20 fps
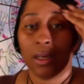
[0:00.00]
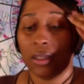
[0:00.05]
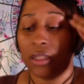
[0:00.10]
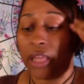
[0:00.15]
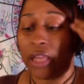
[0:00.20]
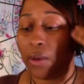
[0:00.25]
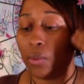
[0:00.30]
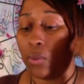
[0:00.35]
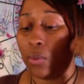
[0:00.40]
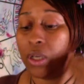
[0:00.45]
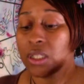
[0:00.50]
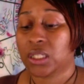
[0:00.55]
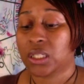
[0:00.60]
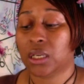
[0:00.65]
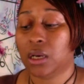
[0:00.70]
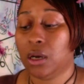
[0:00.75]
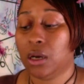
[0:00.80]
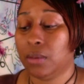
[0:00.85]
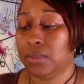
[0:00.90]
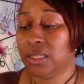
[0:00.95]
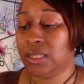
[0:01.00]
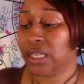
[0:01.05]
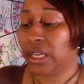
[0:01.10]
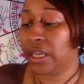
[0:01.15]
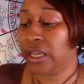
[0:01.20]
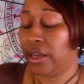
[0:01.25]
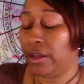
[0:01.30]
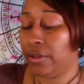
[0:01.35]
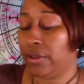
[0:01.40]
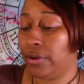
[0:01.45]
They want to come
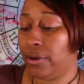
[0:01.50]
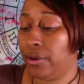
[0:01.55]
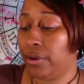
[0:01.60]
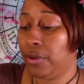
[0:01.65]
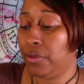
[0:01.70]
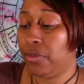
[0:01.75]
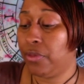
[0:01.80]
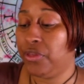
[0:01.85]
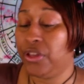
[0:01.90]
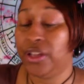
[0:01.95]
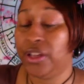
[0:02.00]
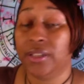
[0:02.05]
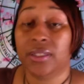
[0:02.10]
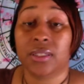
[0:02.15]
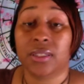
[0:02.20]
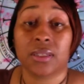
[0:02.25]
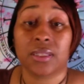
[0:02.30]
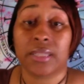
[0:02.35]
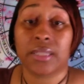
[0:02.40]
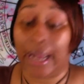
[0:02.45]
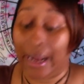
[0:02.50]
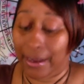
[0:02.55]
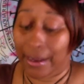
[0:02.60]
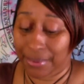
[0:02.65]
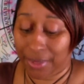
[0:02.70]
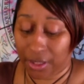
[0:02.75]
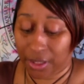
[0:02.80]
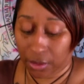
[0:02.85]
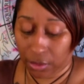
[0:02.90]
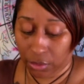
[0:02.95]
together. This is
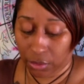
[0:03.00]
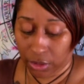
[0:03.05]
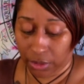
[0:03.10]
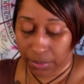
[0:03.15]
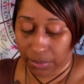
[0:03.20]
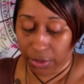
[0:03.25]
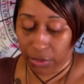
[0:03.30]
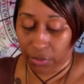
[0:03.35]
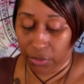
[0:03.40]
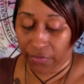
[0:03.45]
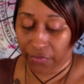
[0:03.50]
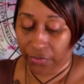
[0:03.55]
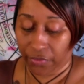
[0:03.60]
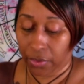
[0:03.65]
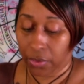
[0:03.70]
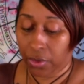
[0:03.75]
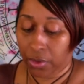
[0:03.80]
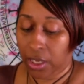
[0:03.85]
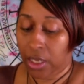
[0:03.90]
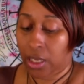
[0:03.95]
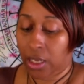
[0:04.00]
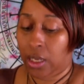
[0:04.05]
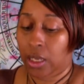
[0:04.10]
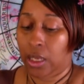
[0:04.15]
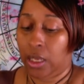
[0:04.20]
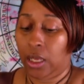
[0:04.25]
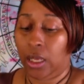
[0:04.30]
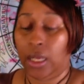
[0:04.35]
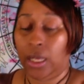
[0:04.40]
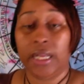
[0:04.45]
absolutely beautiful.
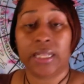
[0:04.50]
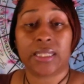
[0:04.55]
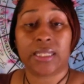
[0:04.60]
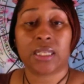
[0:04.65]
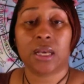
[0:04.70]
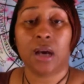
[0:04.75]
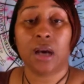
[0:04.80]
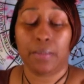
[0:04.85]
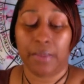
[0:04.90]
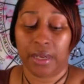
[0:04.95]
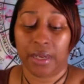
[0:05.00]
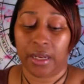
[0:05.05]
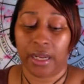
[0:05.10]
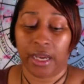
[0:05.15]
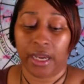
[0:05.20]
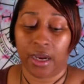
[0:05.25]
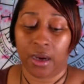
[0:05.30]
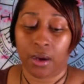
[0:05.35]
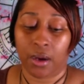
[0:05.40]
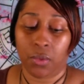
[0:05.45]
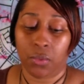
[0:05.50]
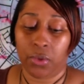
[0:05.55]
It's coming down.